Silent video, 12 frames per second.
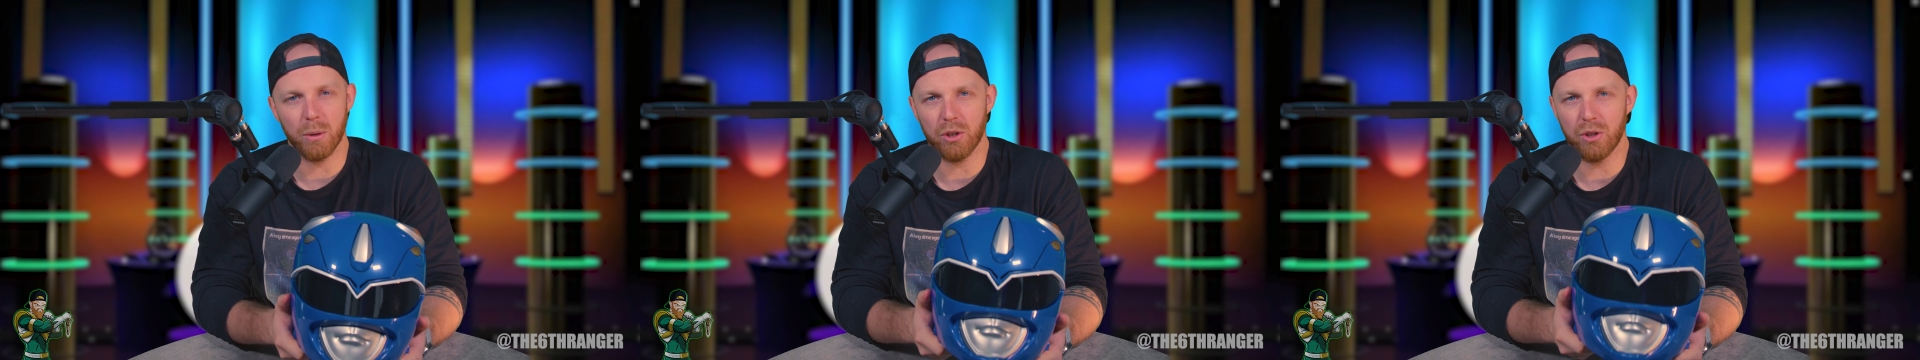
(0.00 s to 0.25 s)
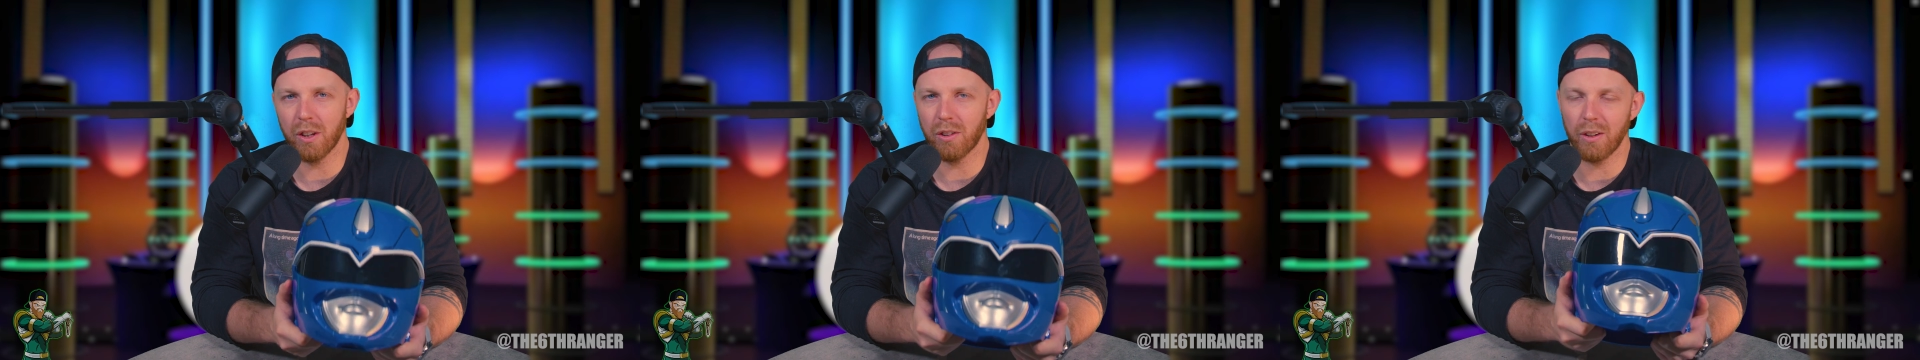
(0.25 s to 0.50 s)

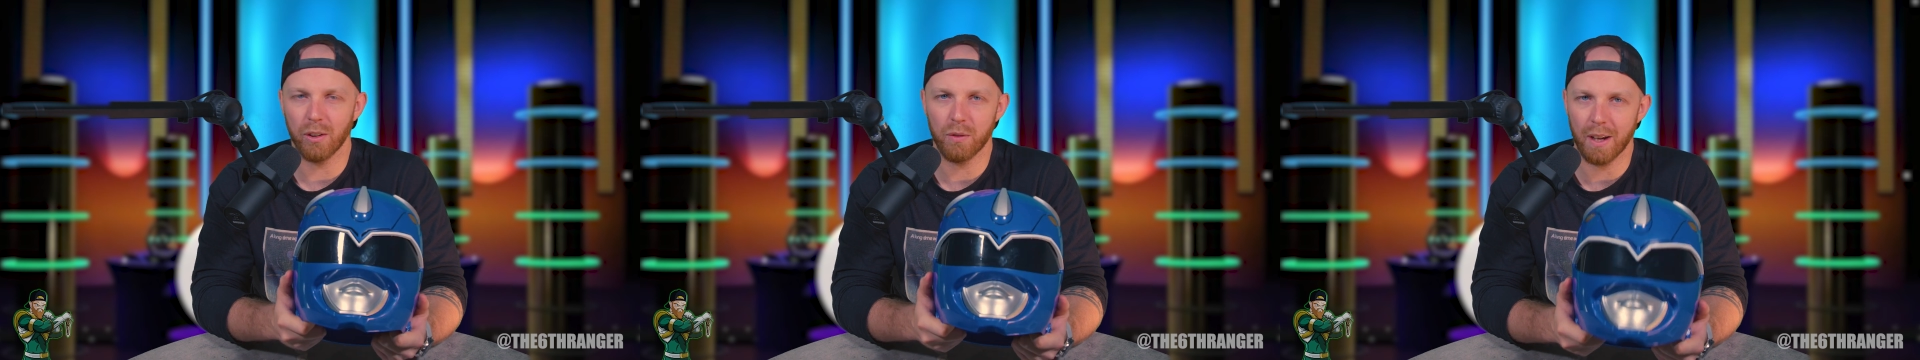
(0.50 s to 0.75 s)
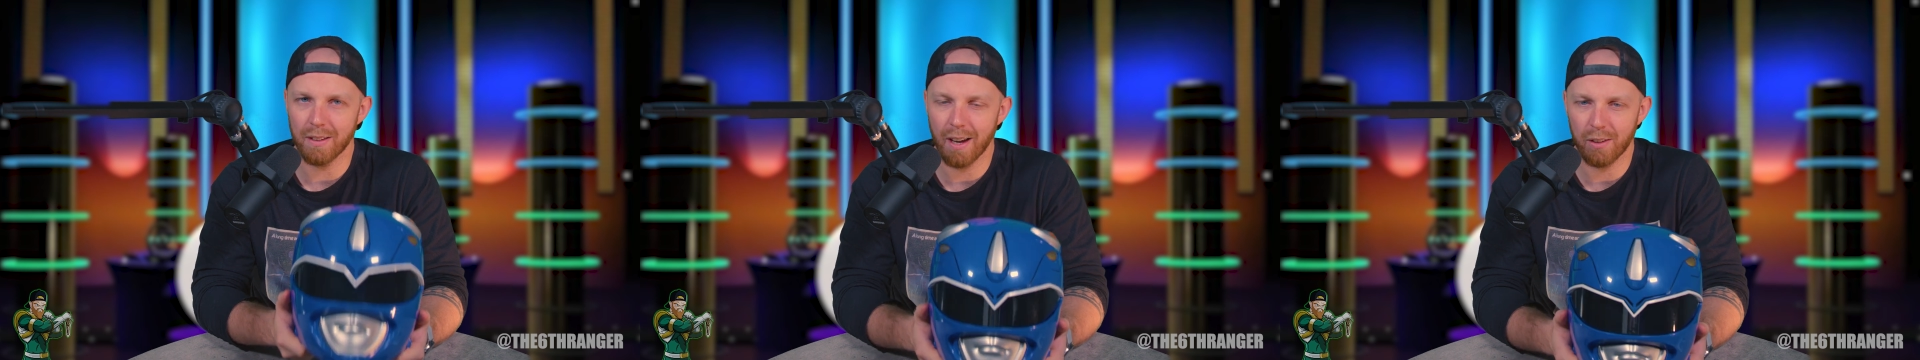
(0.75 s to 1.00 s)
which just looks
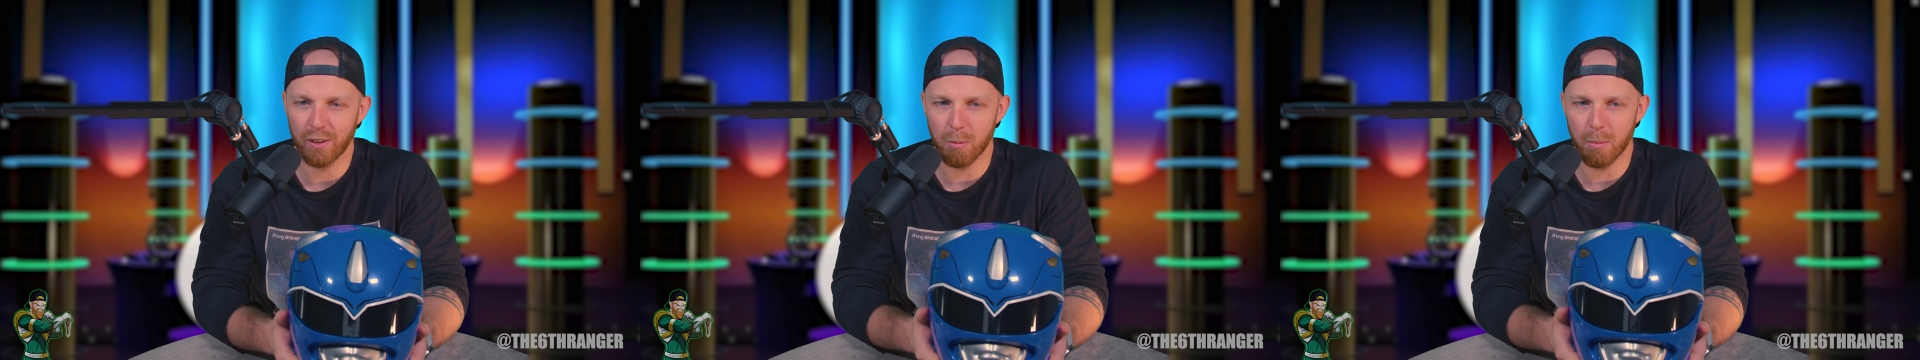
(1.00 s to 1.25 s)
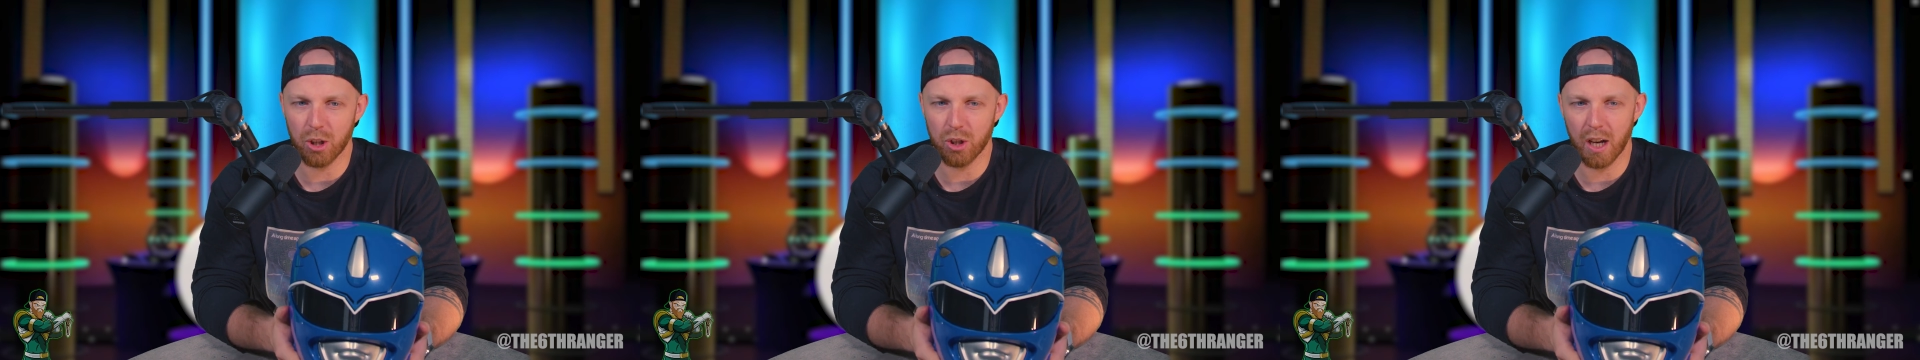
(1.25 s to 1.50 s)
fantastic
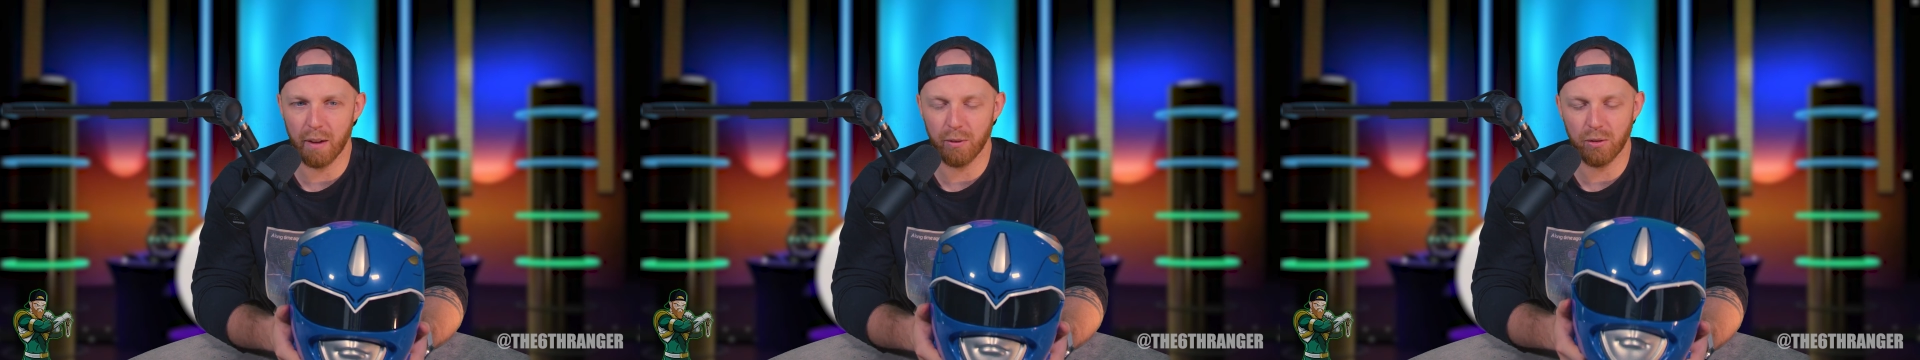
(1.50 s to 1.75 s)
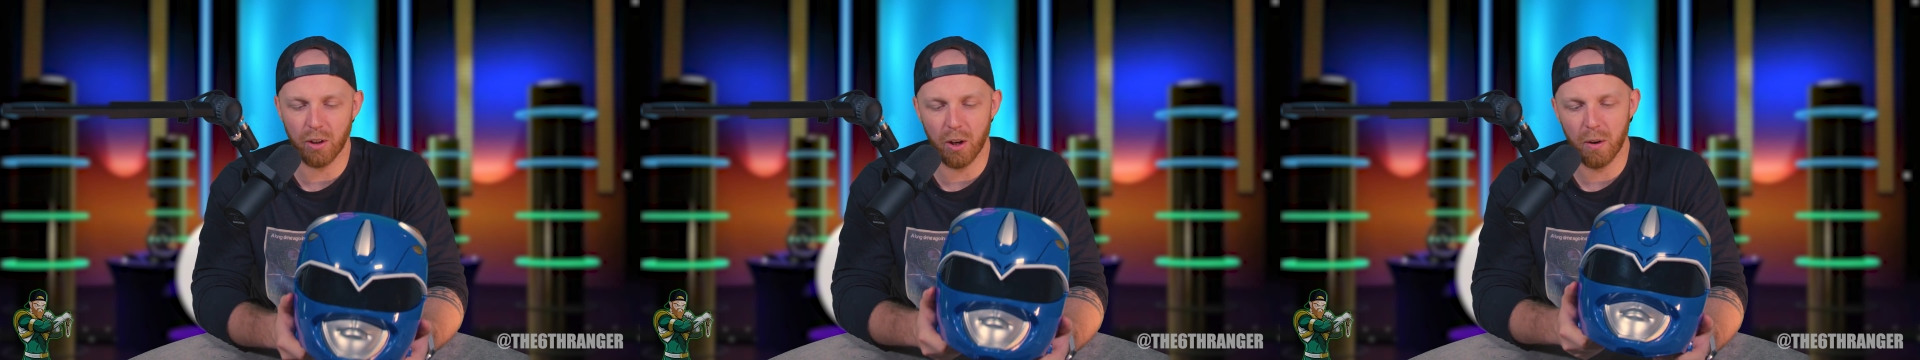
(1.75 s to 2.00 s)
on my shelves,
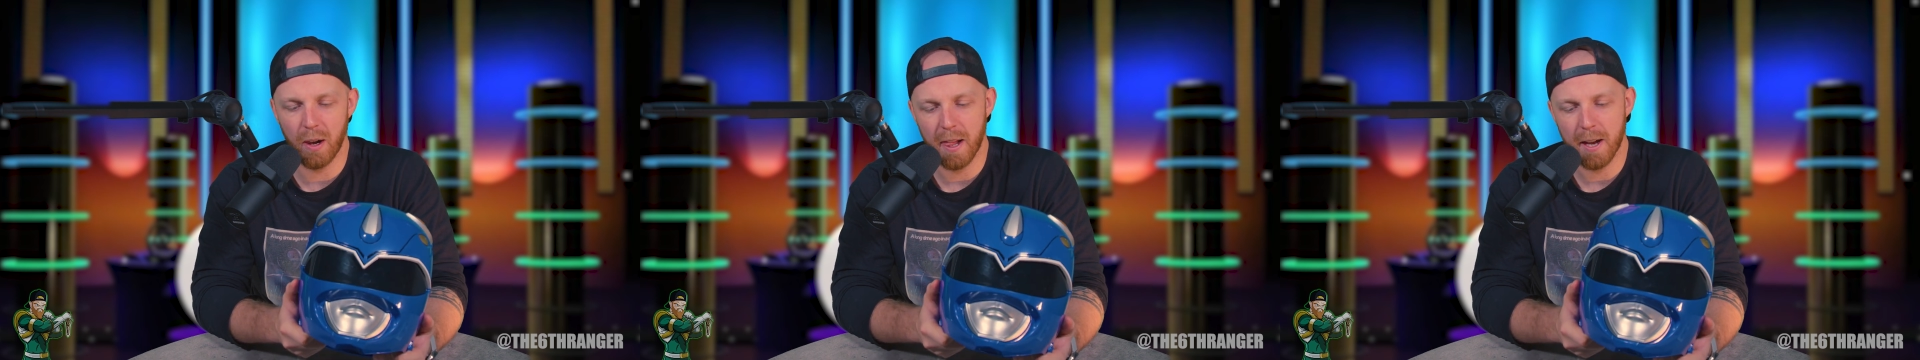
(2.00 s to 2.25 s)
so